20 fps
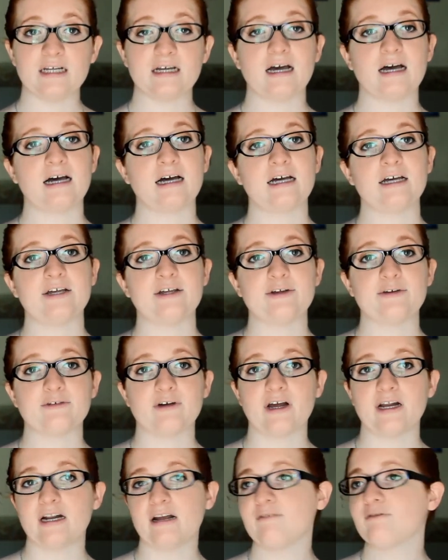I
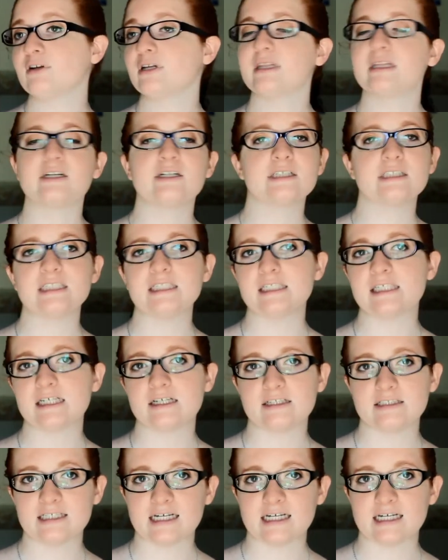write every little detail